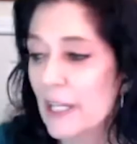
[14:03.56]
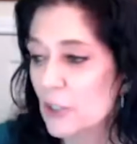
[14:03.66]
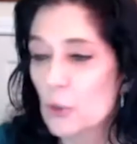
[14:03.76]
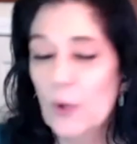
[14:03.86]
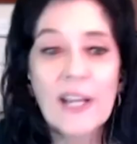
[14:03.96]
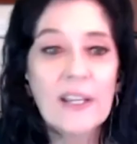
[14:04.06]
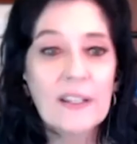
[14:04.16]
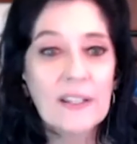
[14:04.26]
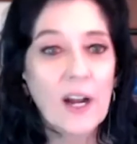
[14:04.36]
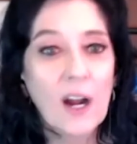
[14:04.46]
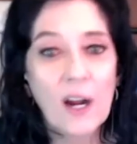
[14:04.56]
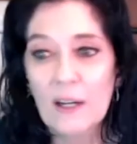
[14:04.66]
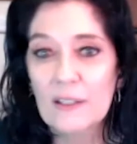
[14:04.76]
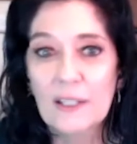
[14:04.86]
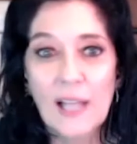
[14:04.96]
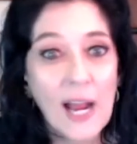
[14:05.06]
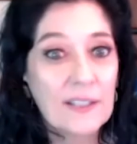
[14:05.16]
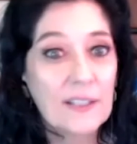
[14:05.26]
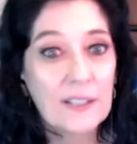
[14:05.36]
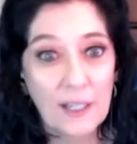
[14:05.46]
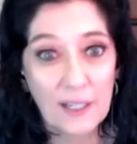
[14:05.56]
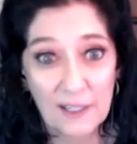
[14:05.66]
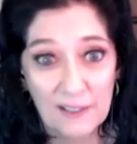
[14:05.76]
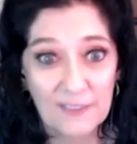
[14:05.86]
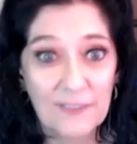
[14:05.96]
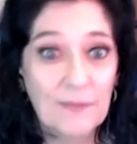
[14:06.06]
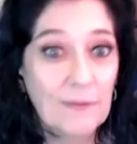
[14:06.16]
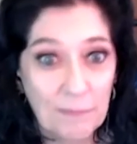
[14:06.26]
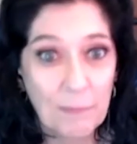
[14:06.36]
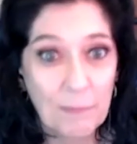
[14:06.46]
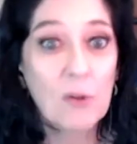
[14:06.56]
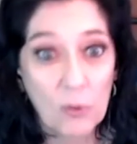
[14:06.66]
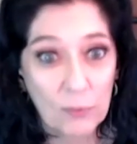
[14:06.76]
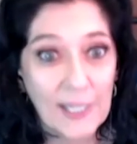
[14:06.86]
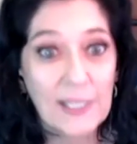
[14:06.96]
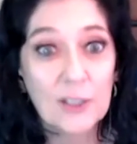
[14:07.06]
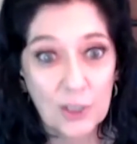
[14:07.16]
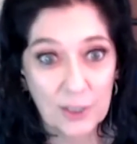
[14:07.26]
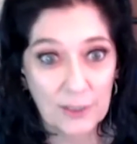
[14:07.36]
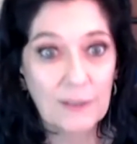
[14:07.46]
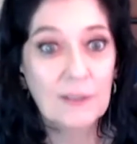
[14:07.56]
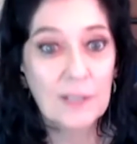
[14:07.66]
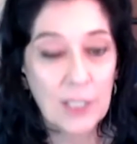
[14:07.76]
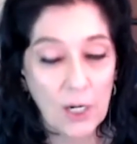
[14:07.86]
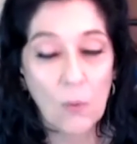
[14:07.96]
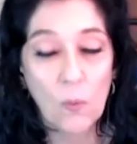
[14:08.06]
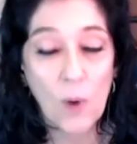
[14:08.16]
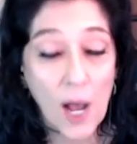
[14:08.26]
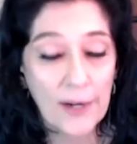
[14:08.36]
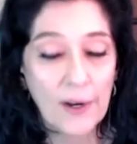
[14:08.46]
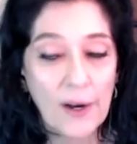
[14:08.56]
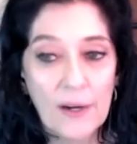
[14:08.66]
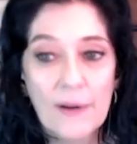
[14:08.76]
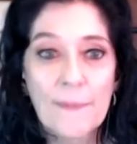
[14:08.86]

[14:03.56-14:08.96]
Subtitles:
drink their glass of mineral rich, water.